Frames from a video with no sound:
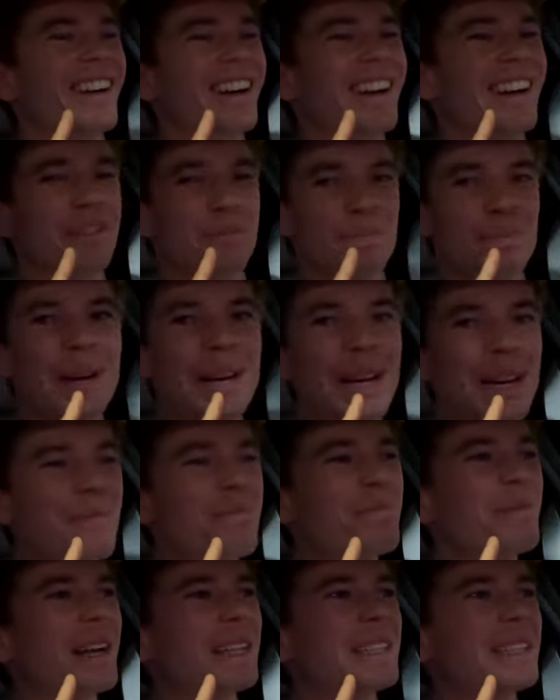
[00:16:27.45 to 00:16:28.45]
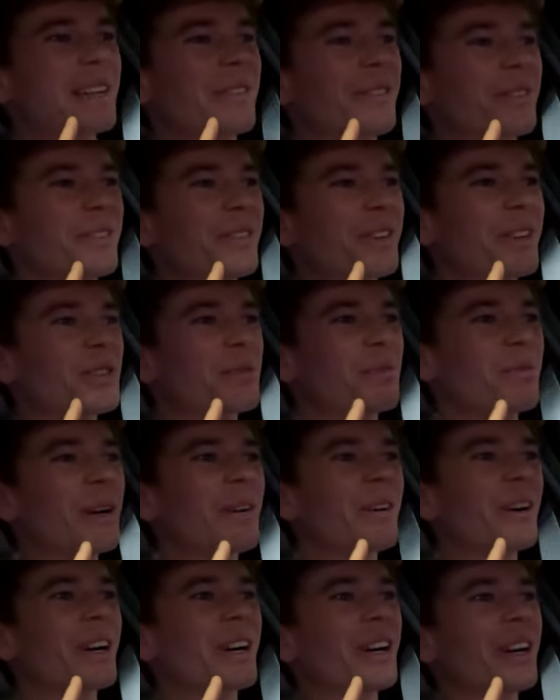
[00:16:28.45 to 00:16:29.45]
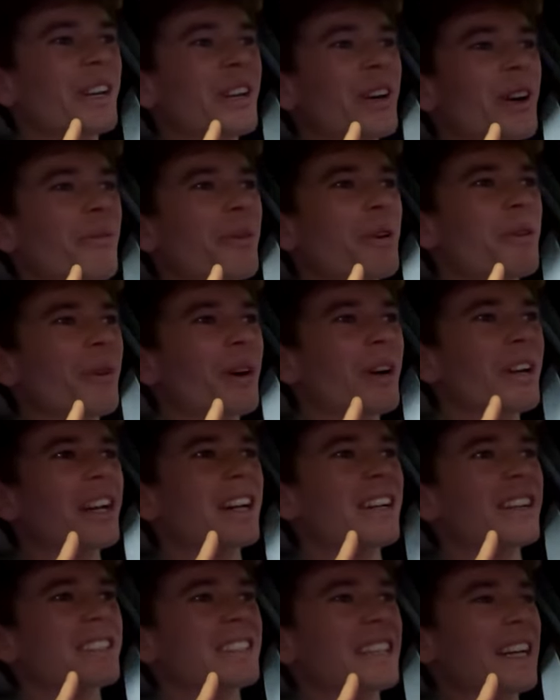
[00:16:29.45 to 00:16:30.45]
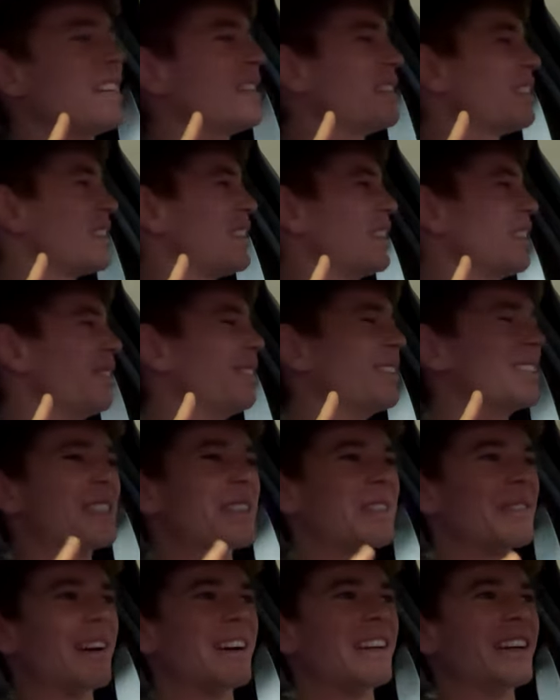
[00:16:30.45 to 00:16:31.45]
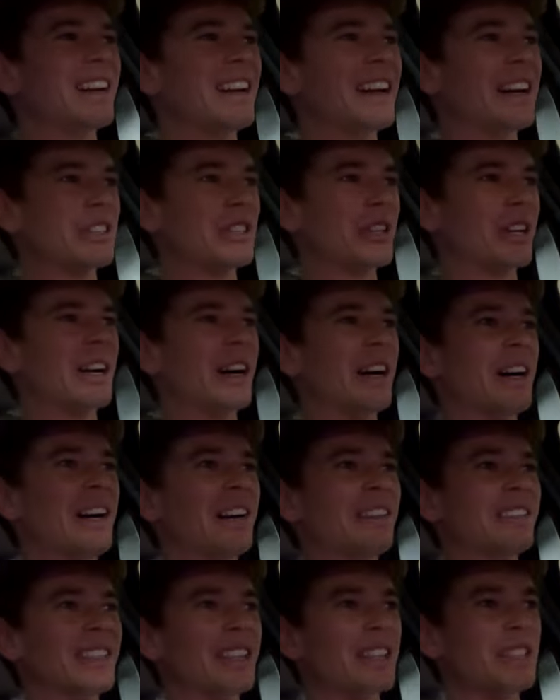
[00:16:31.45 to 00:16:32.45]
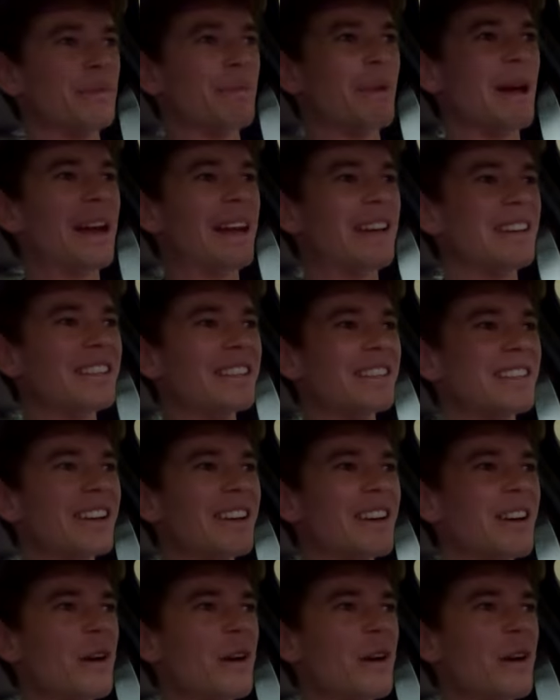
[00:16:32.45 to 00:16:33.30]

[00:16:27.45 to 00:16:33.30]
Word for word: it's pretty impressive because we were you know we weren't at a standstill which is where an electric car does best